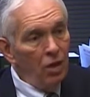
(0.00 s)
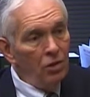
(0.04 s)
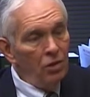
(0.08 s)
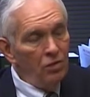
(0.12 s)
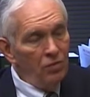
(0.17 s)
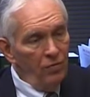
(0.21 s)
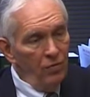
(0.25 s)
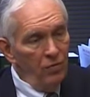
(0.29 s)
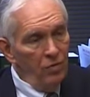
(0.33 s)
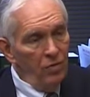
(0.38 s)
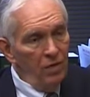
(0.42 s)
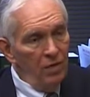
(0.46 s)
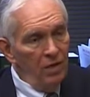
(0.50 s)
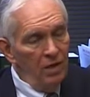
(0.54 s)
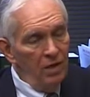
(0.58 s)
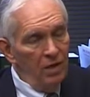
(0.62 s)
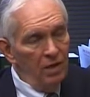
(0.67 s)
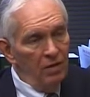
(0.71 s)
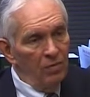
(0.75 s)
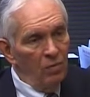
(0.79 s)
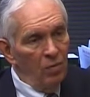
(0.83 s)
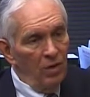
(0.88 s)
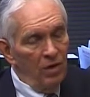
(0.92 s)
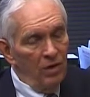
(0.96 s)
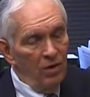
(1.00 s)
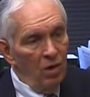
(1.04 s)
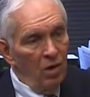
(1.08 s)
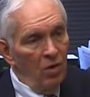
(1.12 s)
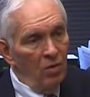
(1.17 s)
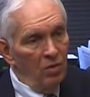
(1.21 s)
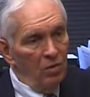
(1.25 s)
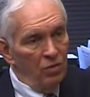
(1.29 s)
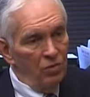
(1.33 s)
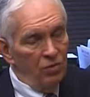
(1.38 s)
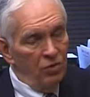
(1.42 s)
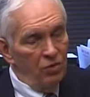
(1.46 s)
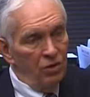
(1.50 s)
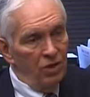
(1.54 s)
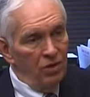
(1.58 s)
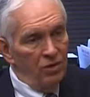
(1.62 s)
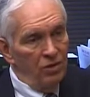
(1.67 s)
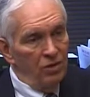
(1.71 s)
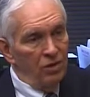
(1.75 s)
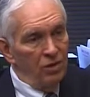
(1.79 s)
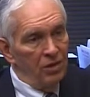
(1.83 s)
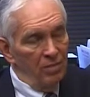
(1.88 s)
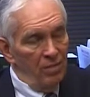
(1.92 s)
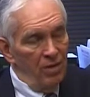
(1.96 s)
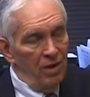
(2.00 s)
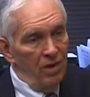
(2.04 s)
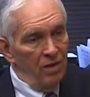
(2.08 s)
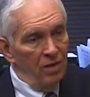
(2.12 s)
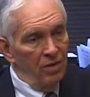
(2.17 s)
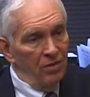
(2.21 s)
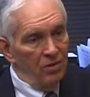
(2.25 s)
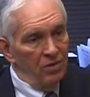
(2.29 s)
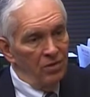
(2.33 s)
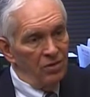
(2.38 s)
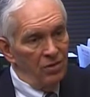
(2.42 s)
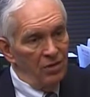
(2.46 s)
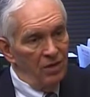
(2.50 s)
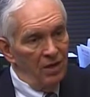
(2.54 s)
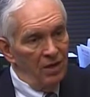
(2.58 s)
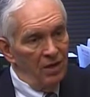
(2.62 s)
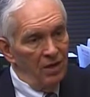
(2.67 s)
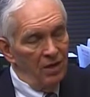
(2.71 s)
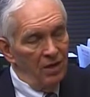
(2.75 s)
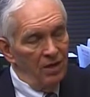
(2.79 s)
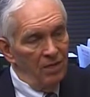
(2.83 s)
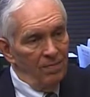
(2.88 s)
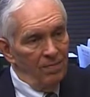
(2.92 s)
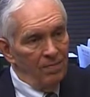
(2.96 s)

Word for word: funeral here where all those judges and many others attended.